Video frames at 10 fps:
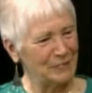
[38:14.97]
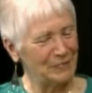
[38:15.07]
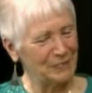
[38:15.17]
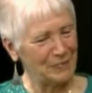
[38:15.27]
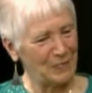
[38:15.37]

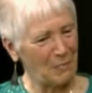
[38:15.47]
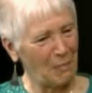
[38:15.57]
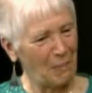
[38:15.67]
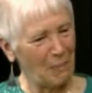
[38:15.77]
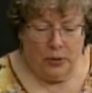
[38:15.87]
You
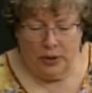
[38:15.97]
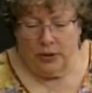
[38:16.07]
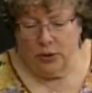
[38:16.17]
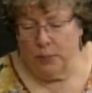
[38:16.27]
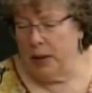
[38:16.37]
get more than
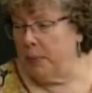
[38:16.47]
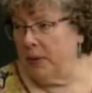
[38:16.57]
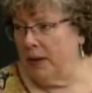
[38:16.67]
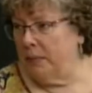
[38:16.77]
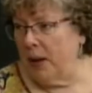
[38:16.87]
2
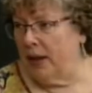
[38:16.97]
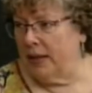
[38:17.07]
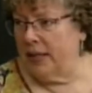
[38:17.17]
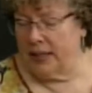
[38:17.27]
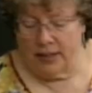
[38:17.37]
people in
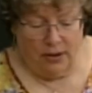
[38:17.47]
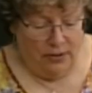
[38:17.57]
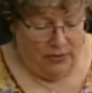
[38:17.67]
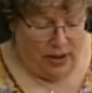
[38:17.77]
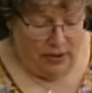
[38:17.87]
politics are
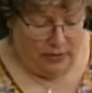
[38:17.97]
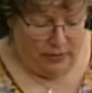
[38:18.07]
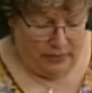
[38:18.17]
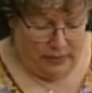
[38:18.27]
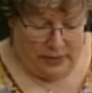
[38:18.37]

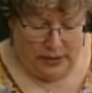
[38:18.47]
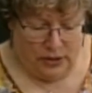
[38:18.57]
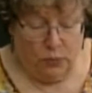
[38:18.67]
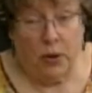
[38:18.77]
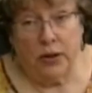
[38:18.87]
involved.
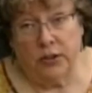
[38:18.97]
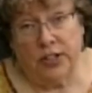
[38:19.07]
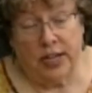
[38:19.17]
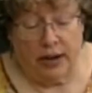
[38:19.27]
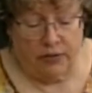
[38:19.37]
Just one, you
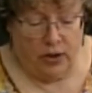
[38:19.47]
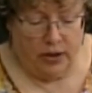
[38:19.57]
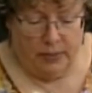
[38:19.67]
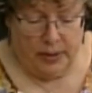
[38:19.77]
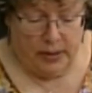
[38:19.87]
just have
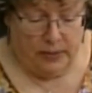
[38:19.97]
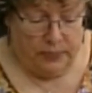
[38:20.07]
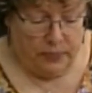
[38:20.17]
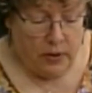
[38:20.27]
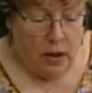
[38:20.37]
arguments.
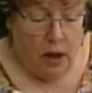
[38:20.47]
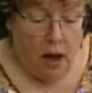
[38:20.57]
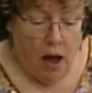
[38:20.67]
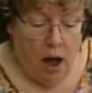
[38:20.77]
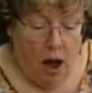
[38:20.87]

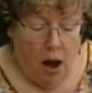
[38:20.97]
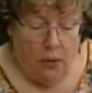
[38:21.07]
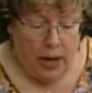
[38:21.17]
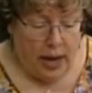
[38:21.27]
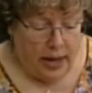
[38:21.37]

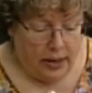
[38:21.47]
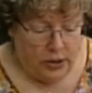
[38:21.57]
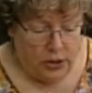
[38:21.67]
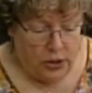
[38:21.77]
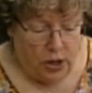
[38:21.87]
Okay,
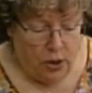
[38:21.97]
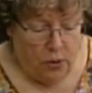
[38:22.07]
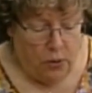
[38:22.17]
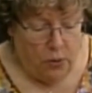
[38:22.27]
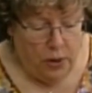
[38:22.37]

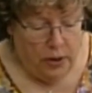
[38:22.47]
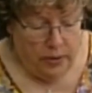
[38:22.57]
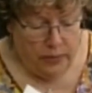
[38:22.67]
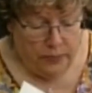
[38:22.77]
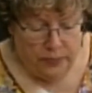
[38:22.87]
so
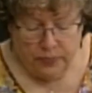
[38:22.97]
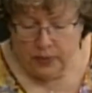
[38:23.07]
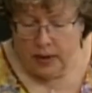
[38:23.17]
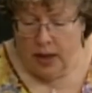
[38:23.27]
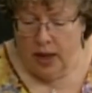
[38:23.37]

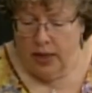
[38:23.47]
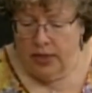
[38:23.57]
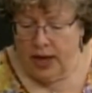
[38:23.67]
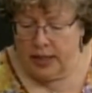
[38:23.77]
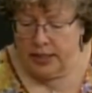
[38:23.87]

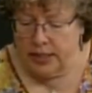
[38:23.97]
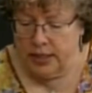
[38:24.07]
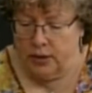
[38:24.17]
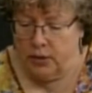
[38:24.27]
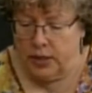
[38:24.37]
that
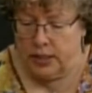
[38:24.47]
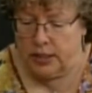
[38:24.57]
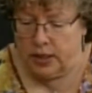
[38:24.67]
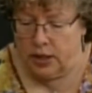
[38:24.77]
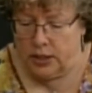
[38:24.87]
series
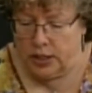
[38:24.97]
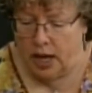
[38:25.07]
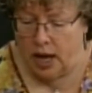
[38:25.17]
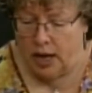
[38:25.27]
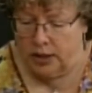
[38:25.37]
starts
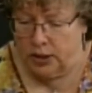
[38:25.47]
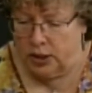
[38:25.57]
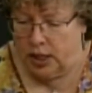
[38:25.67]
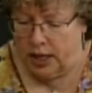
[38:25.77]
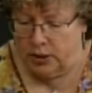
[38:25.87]
on
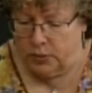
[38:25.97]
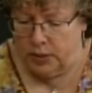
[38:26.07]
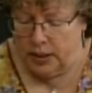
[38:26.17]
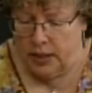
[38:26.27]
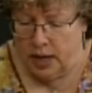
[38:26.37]
July
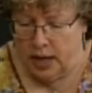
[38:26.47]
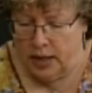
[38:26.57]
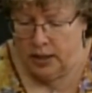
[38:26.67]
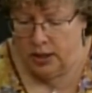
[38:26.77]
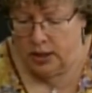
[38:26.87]

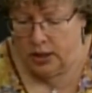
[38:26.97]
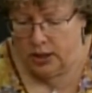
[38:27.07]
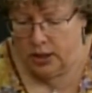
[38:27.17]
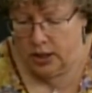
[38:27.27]
29th